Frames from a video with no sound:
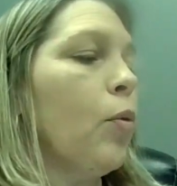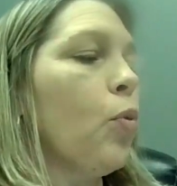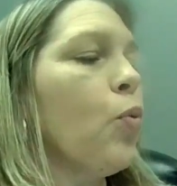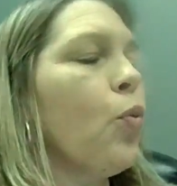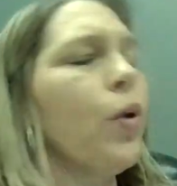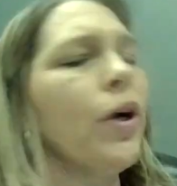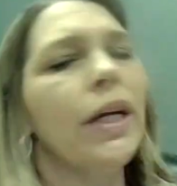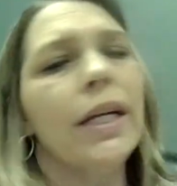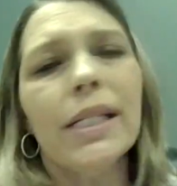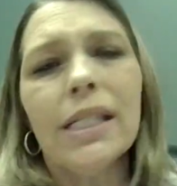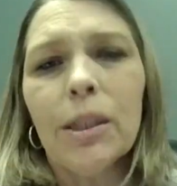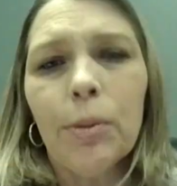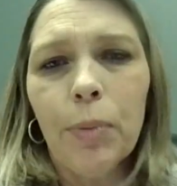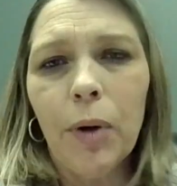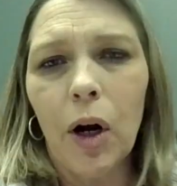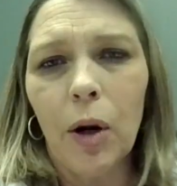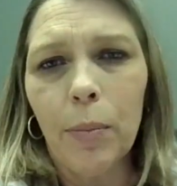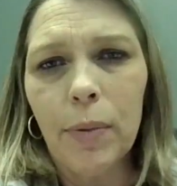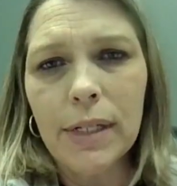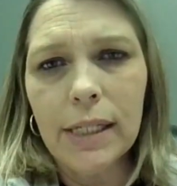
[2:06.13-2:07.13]
What is the
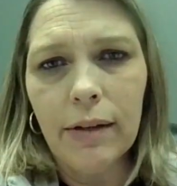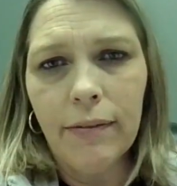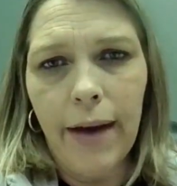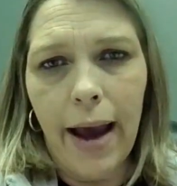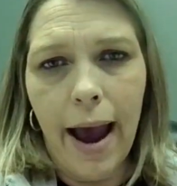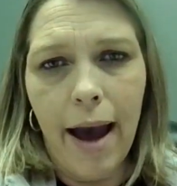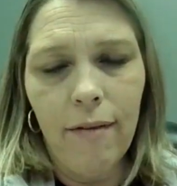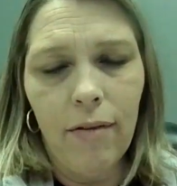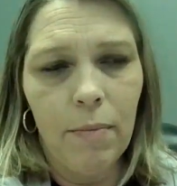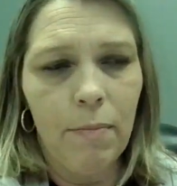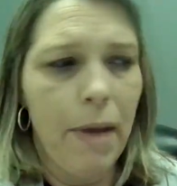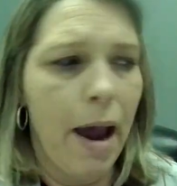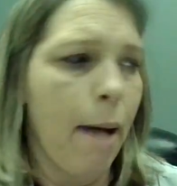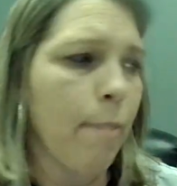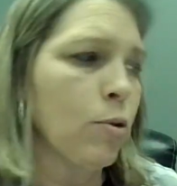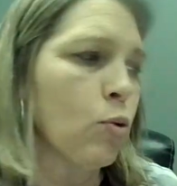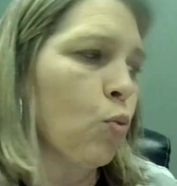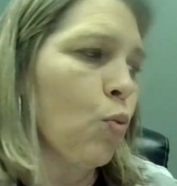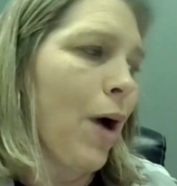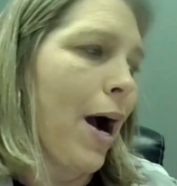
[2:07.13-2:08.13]
purpose of having
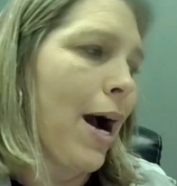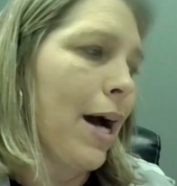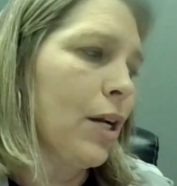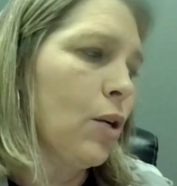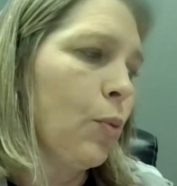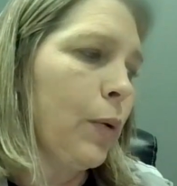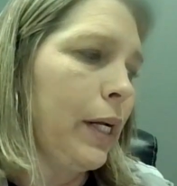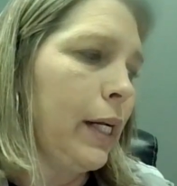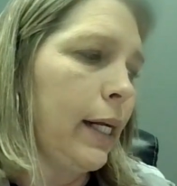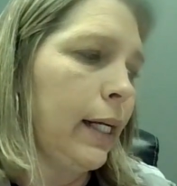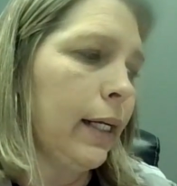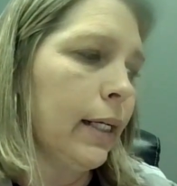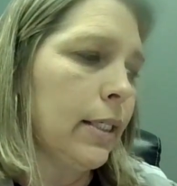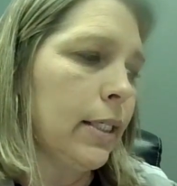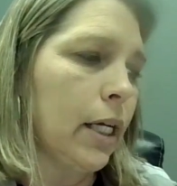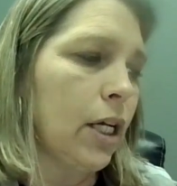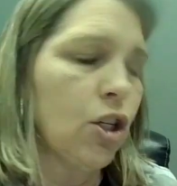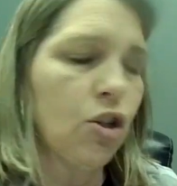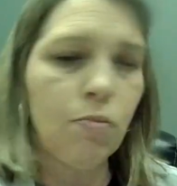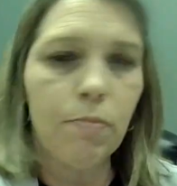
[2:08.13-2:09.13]
maps? Why do we need to
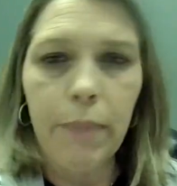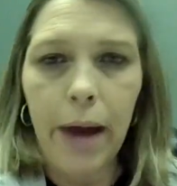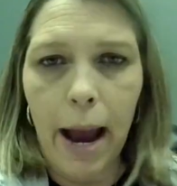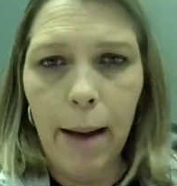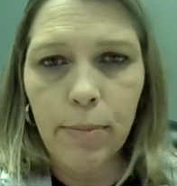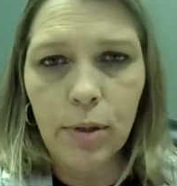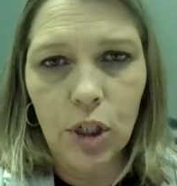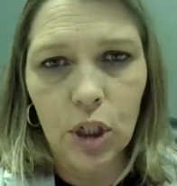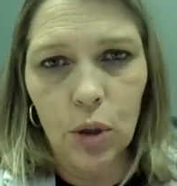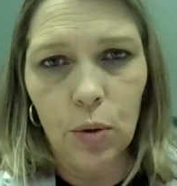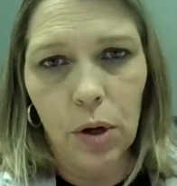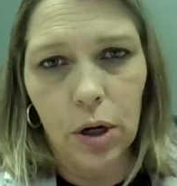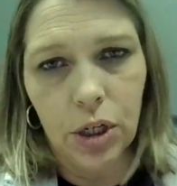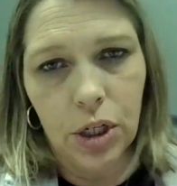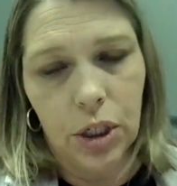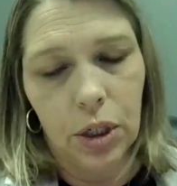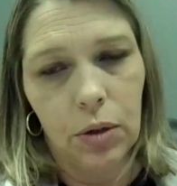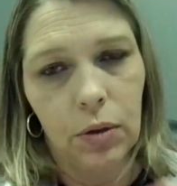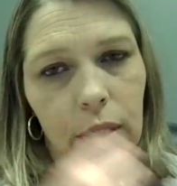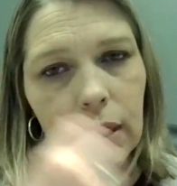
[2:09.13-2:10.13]
teach maps to our
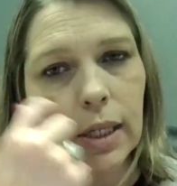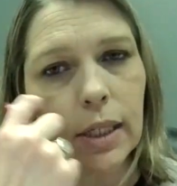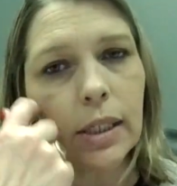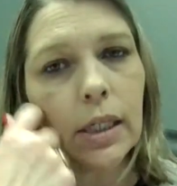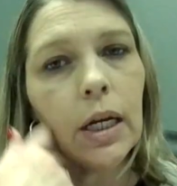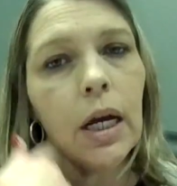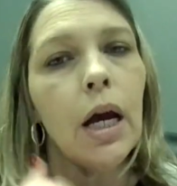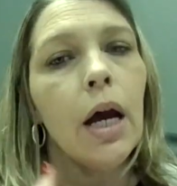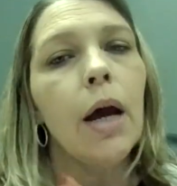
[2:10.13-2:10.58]
students?